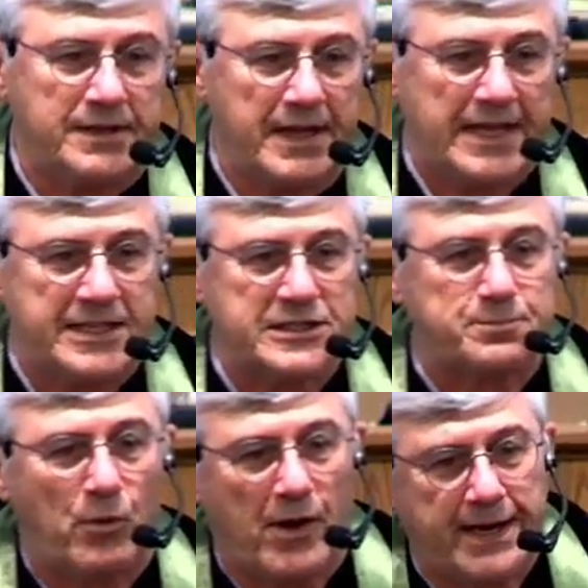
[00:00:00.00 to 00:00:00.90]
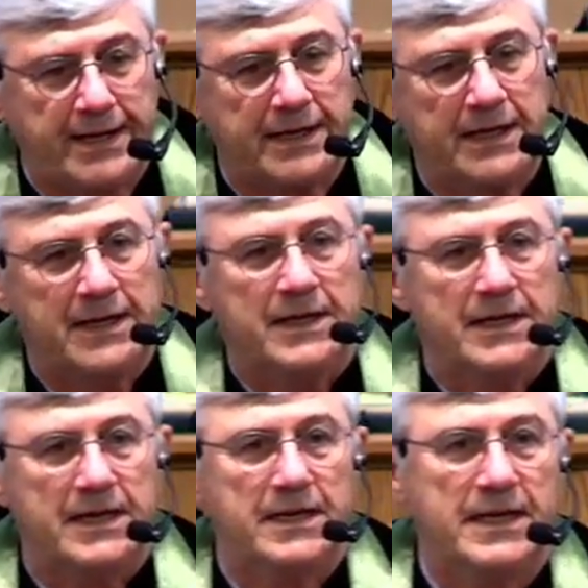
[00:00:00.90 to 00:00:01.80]
at this point,
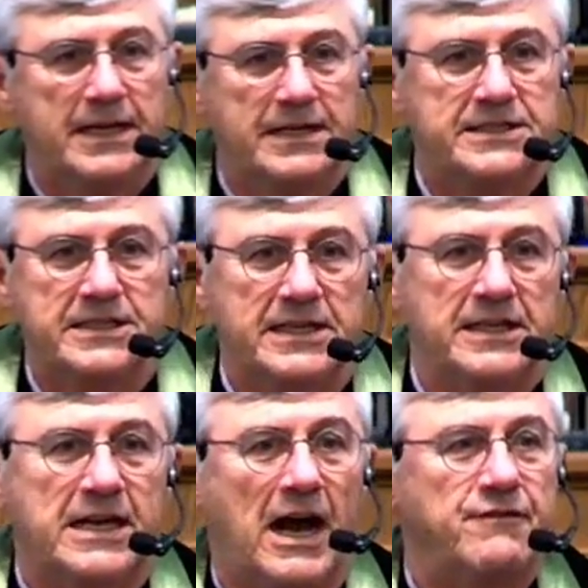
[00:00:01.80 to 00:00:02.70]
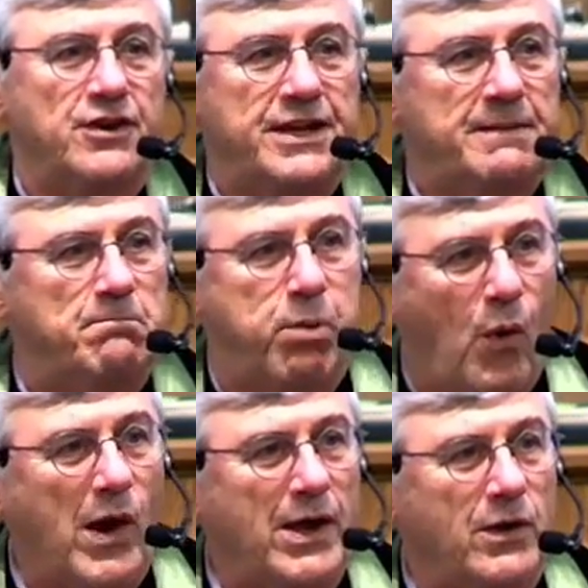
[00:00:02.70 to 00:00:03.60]
he's covered in
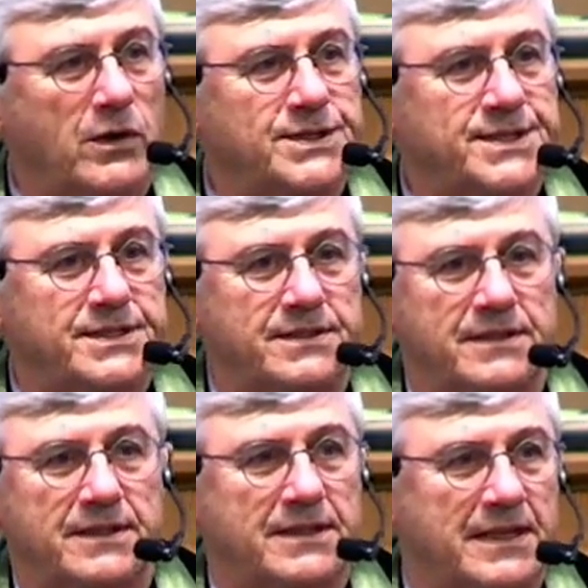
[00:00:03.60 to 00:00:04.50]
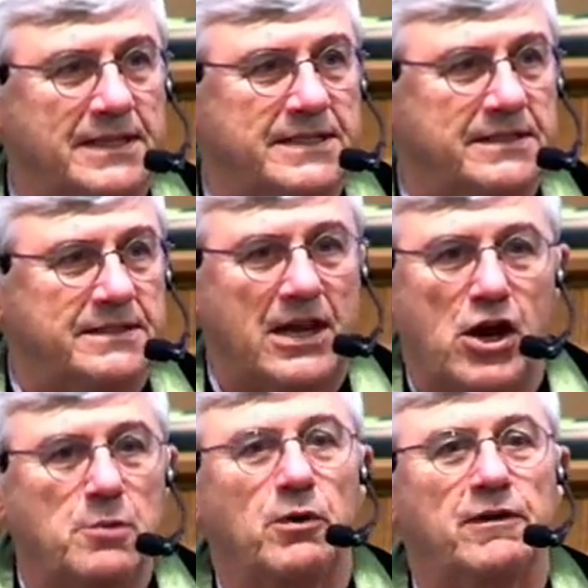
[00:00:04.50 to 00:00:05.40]
boils, he's
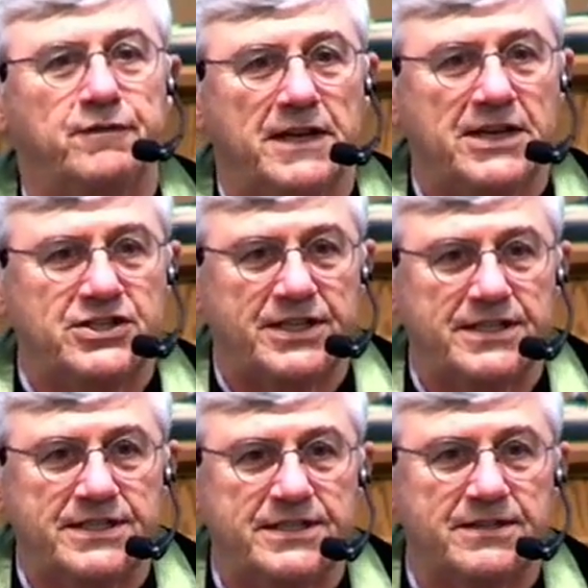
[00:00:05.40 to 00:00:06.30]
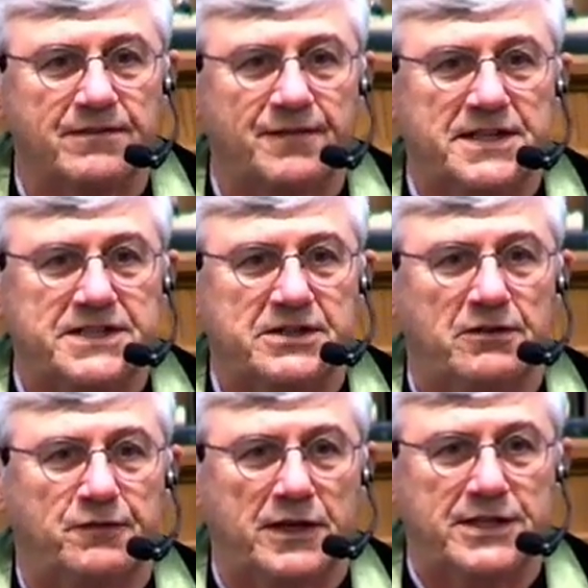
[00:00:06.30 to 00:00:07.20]
terrible afflictions, physical
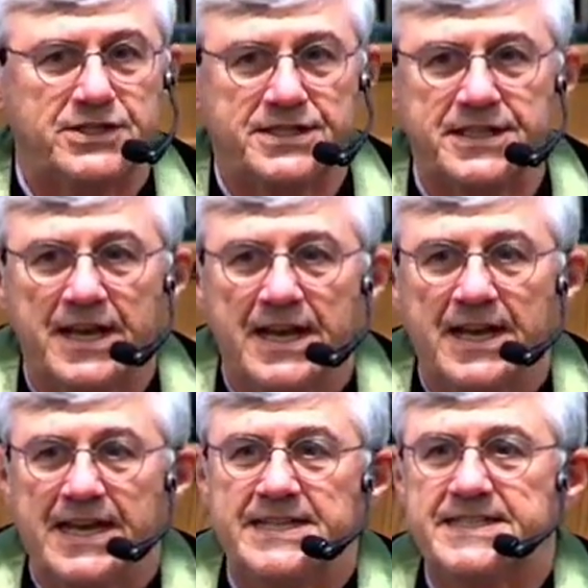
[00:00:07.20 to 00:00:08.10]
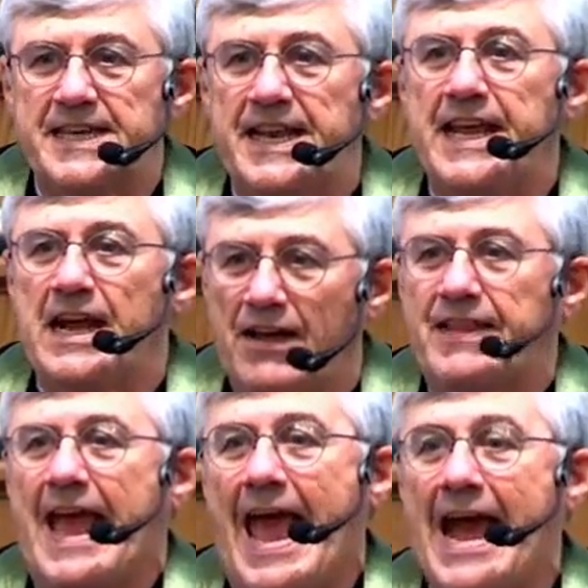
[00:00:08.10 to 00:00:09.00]
afflictions. He's sitting on
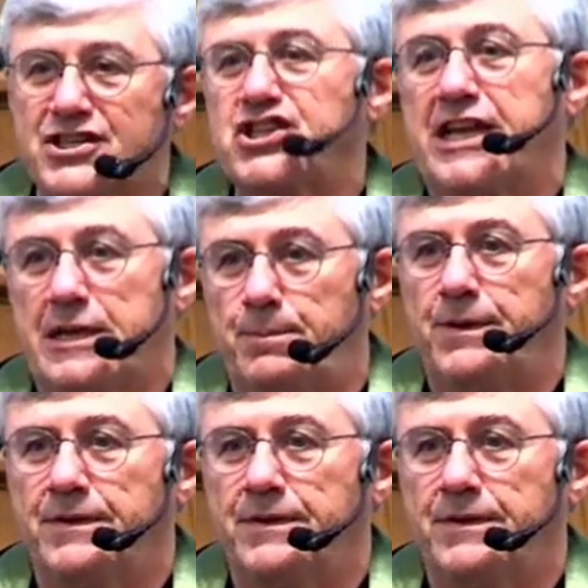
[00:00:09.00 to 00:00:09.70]
the ash heap,